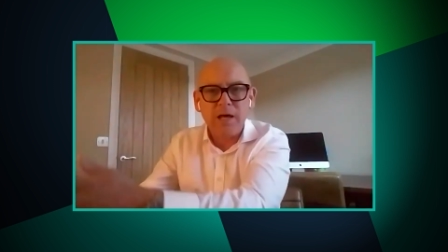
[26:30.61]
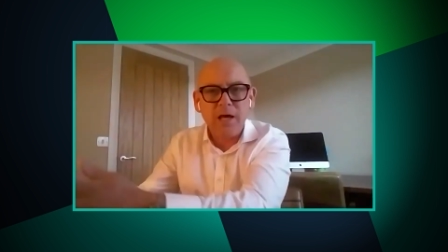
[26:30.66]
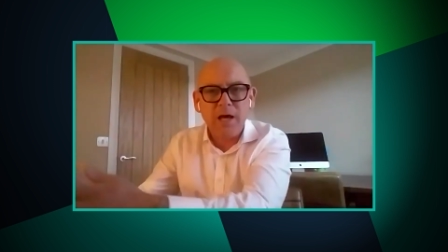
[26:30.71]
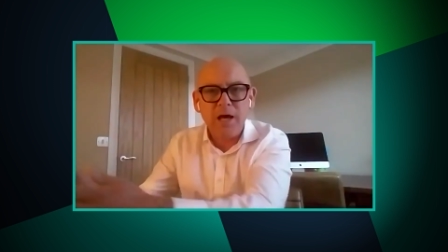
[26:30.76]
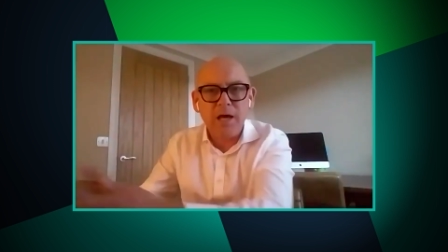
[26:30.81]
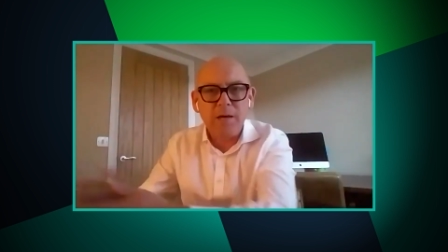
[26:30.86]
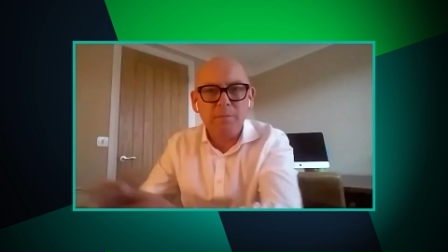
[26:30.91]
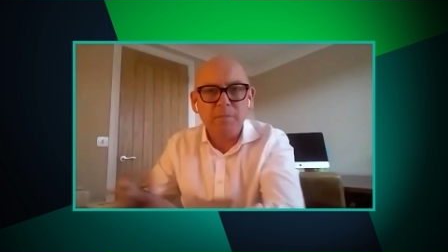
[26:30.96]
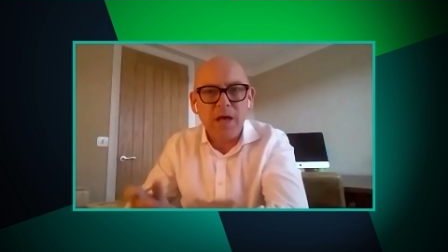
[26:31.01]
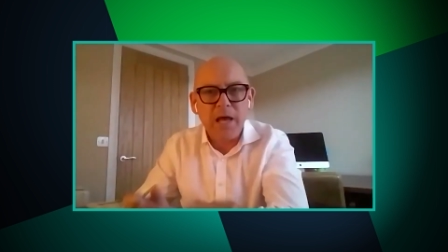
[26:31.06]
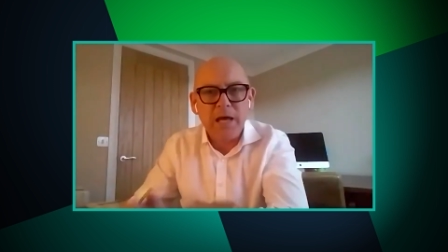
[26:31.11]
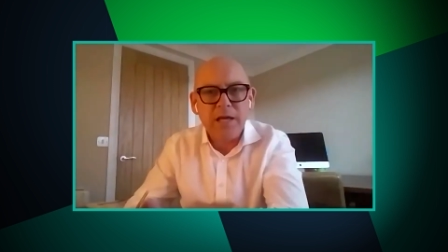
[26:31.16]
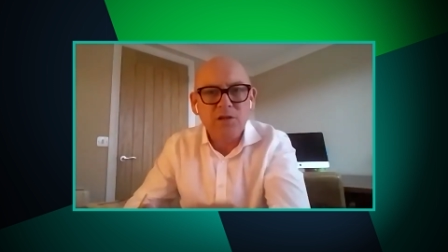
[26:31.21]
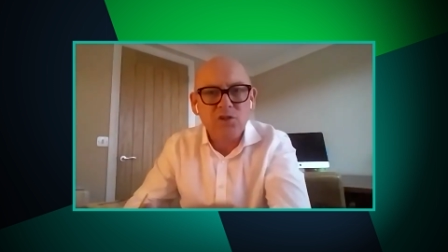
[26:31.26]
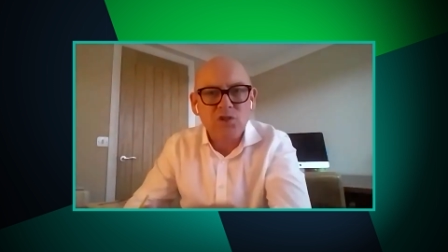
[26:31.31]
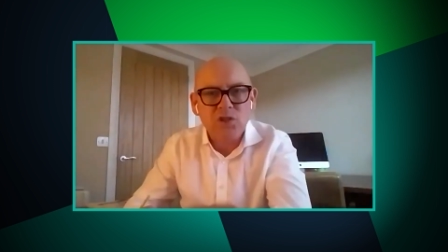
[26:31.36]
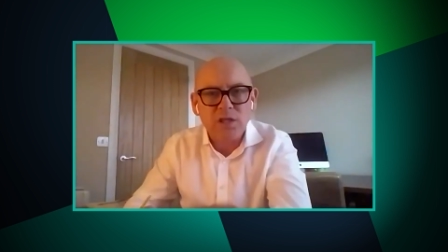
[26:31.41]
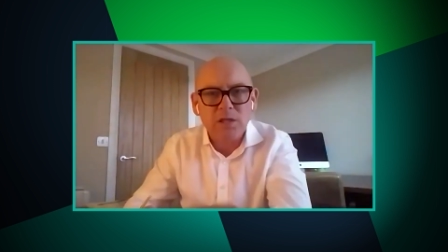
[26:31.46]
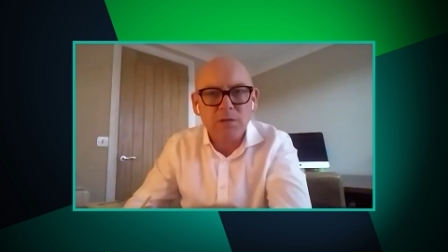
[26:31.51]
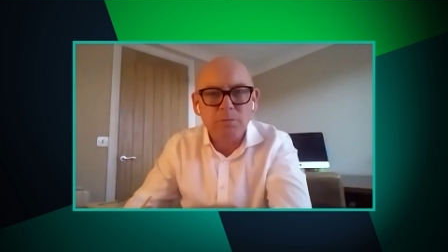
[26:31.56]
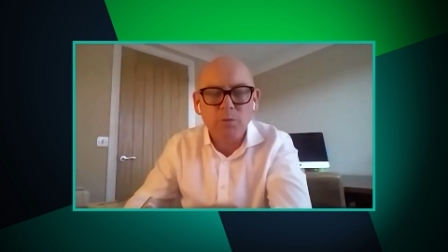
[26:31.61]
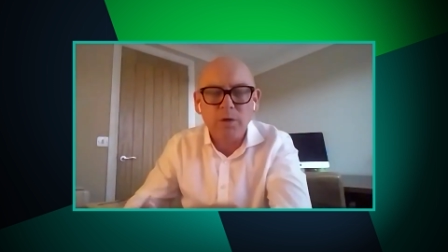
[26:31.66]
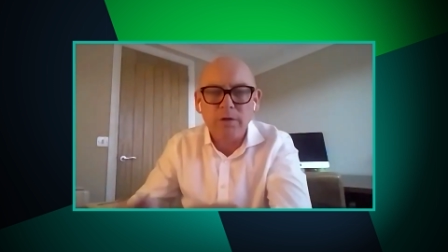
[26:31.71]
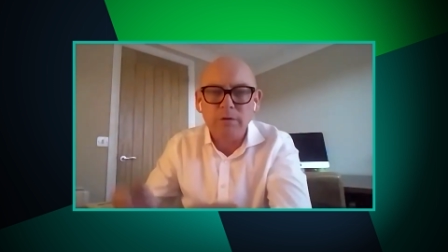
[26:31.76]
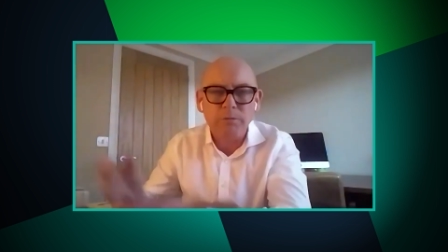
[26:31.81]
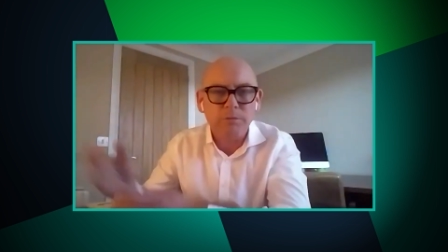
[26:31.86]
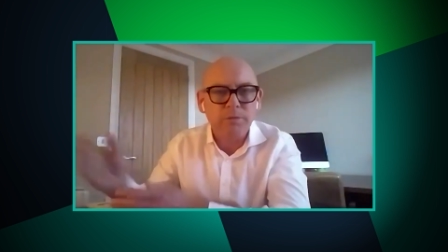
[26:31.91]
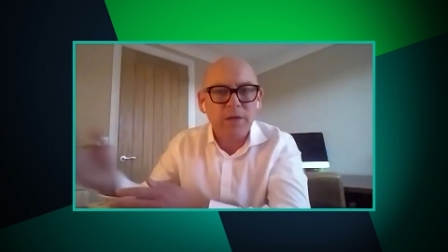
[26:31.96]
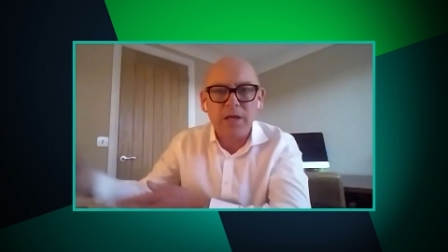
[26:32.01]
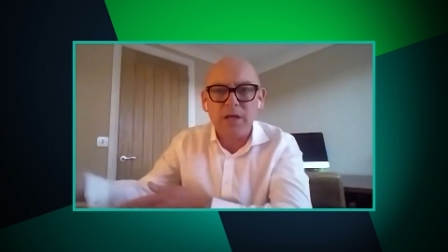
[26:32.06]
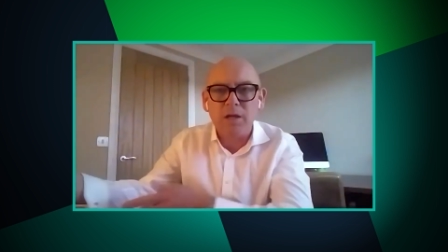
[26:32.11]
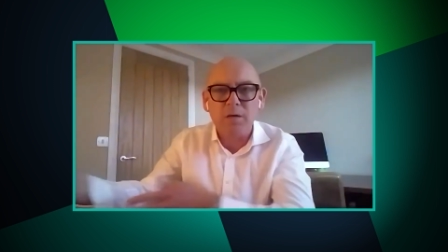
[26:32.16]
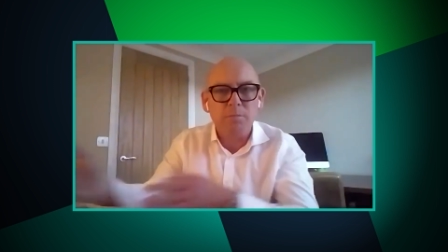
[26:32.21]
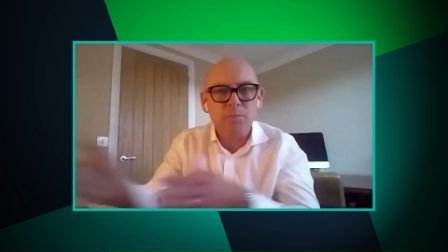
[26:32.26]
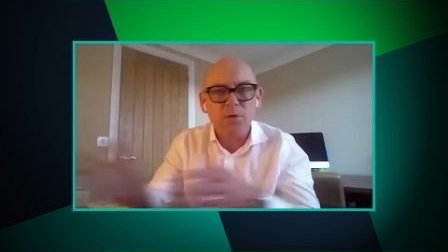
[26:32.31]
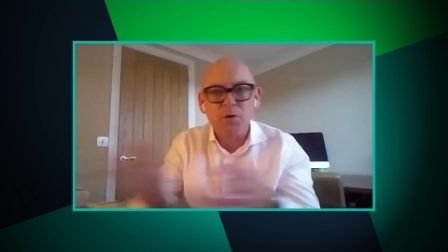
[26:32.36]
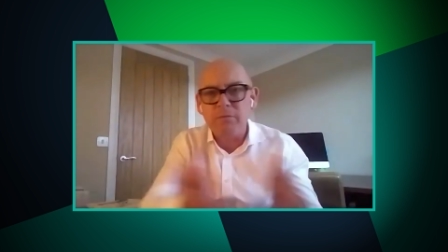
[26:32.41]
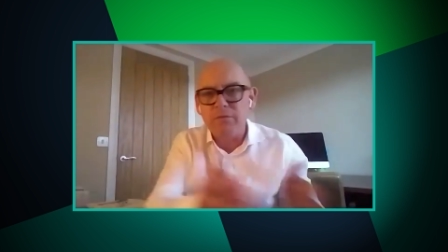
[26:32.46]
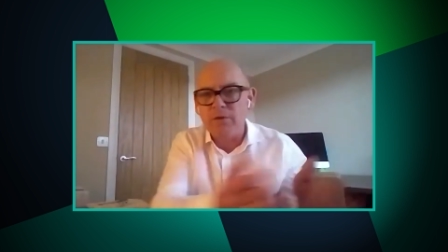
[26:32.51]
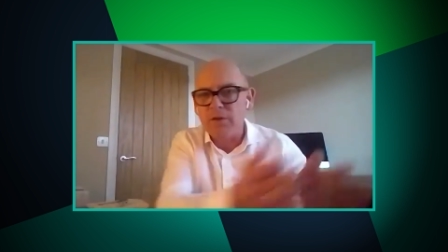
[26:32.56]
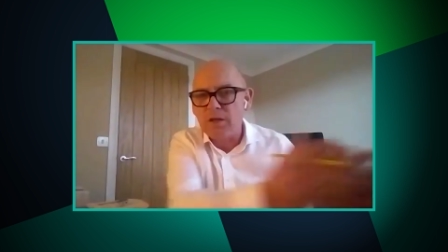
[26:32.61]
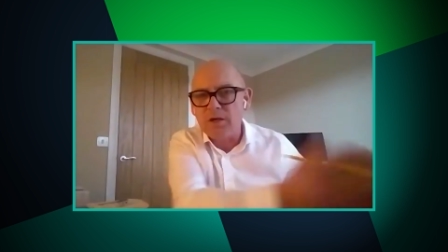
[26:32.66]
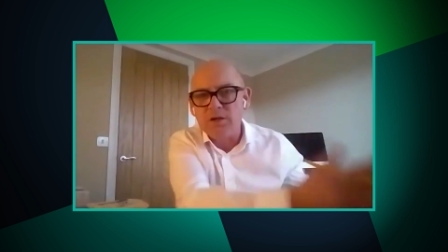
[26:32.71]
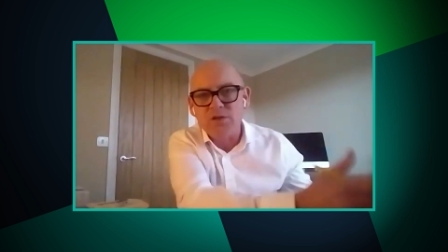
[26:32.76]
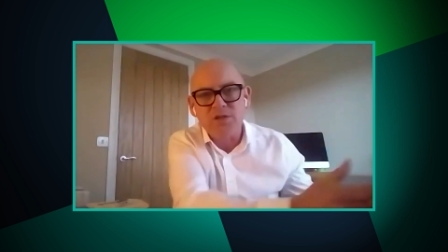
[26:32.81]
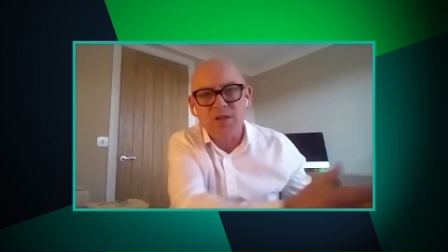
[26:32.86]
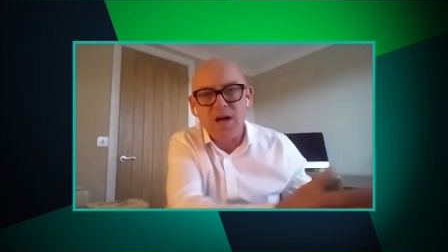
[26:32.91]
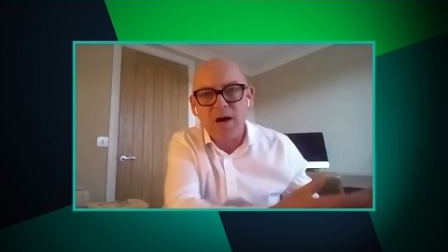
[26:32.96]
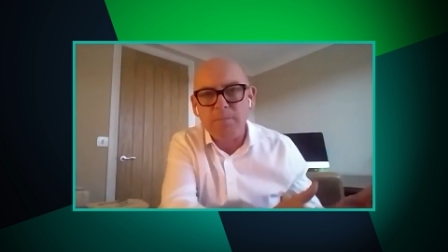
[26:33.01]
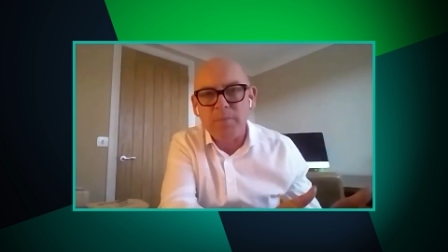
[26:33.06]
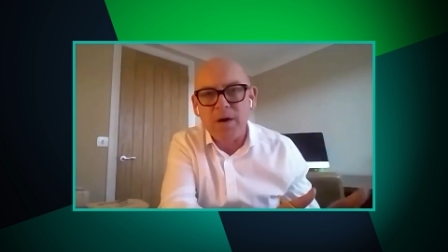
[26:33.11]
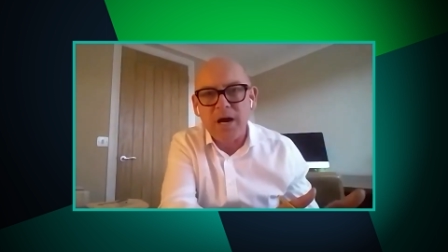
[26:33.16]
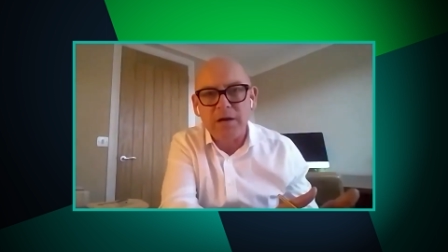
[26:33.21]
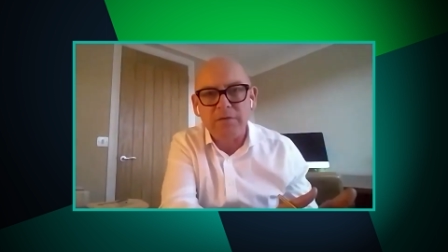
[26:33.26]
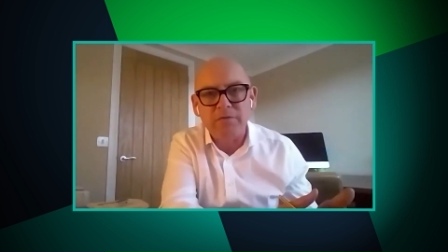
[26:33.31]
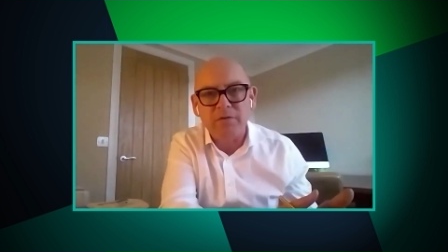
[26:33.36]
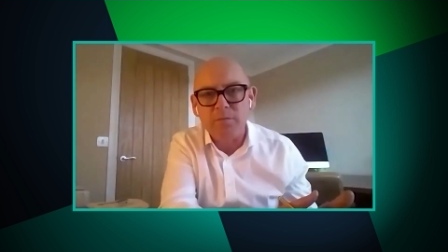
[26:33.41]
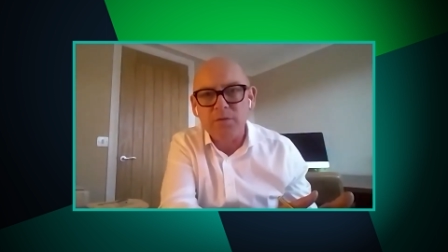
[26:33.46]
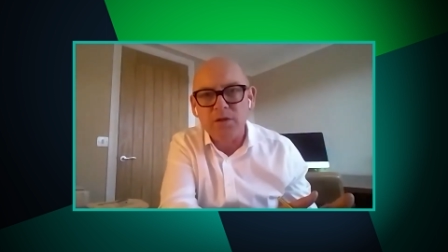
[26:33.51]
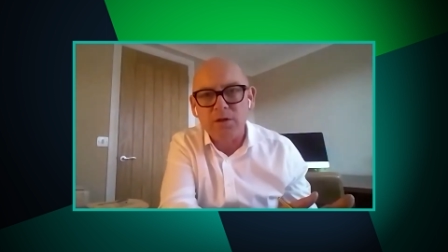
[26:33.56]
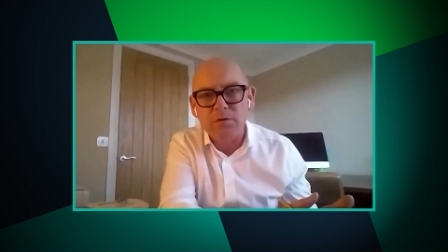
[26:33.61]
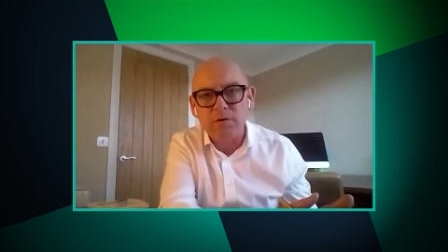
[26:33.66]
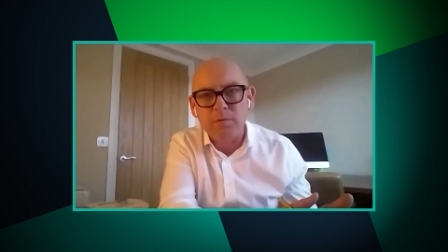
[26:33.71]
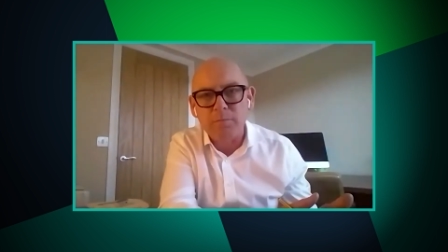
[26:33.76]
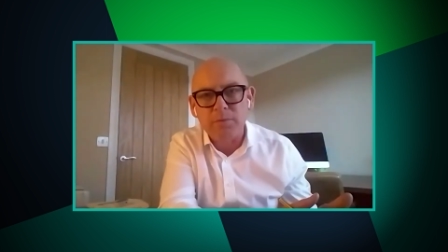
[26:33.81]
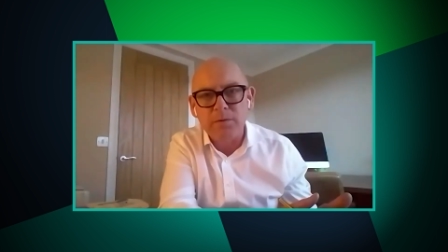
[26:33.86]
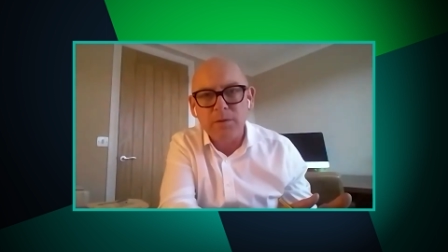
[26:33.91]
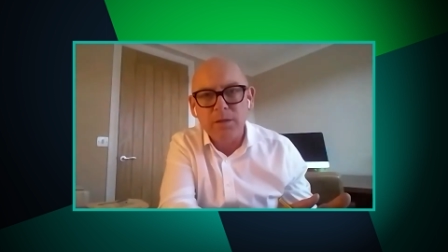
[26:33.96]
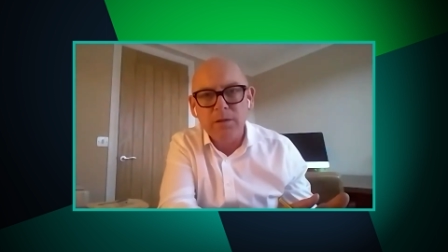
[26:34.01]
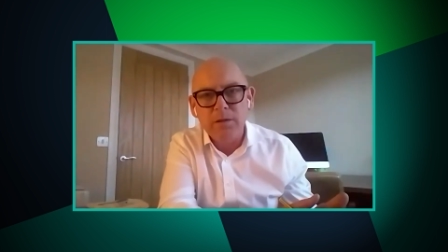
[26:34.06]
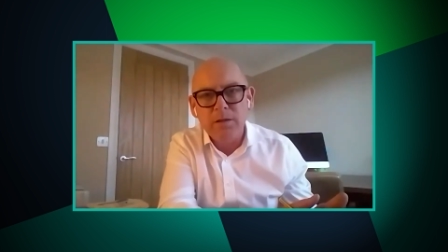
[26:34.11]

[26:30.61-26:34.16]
um, Asia, well, they're going to move and they're going to start buying from Europe,